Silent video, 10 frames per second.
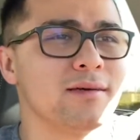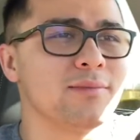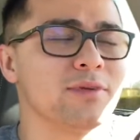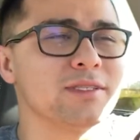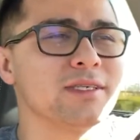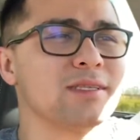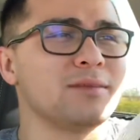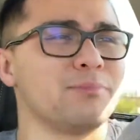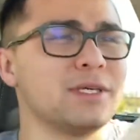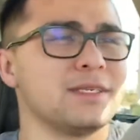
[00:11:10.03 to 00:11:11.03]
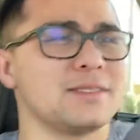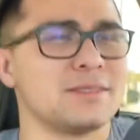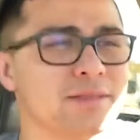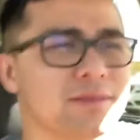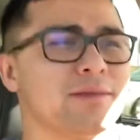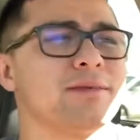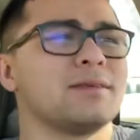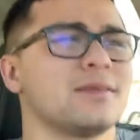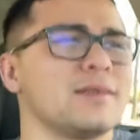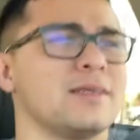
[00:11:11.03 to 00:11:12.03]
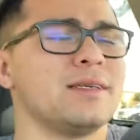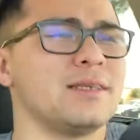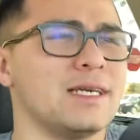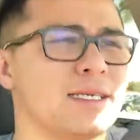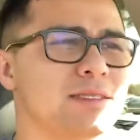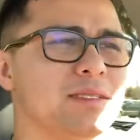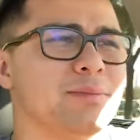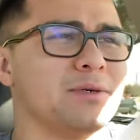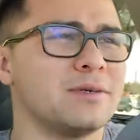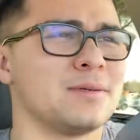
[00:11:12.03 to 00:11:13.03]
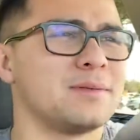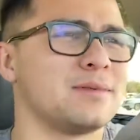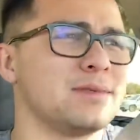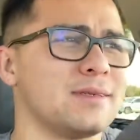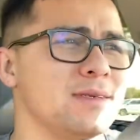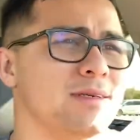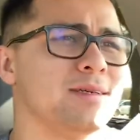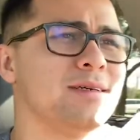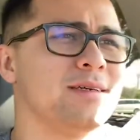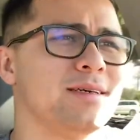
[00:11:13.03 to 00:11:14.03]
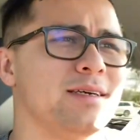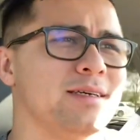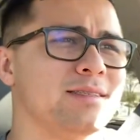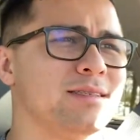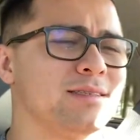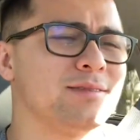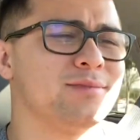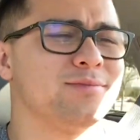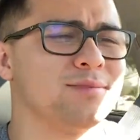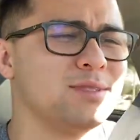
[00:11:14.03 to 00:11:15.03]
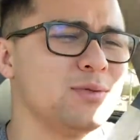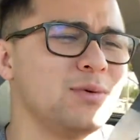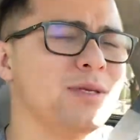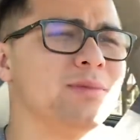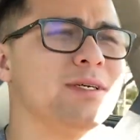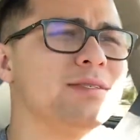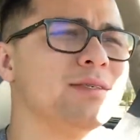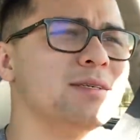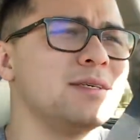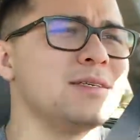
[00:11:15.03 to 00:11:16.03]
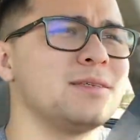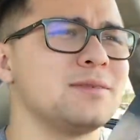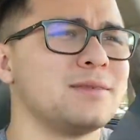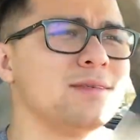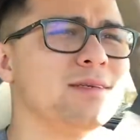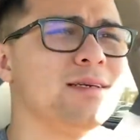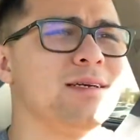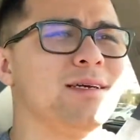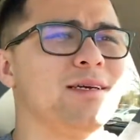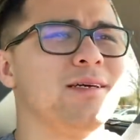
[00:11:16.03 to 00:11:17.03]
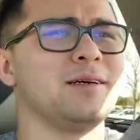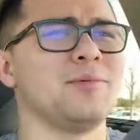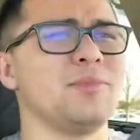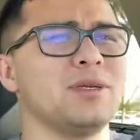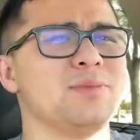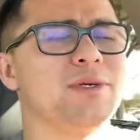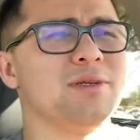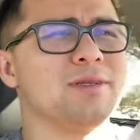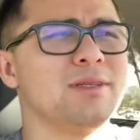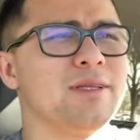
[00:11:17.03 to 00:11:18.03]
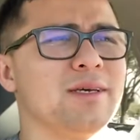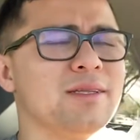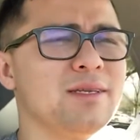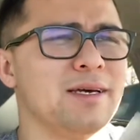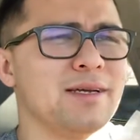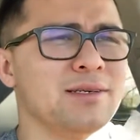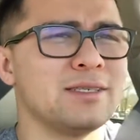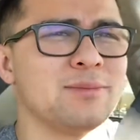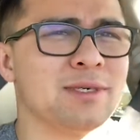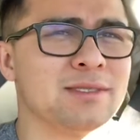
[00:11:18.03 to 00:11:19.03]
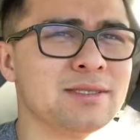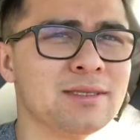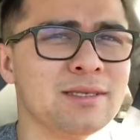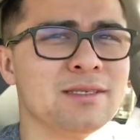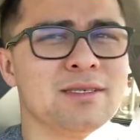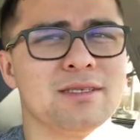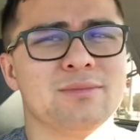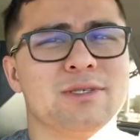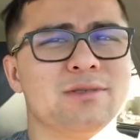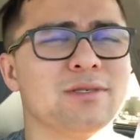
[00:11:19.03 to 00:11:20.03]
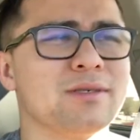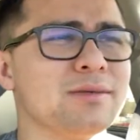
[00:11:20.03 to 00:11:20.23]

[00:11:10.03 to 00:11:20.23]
It's not the best gas sipper. It gets like 20 miles to the gallon, but it's better than like the 9 or 10 miles to the gallon that I get in my truck.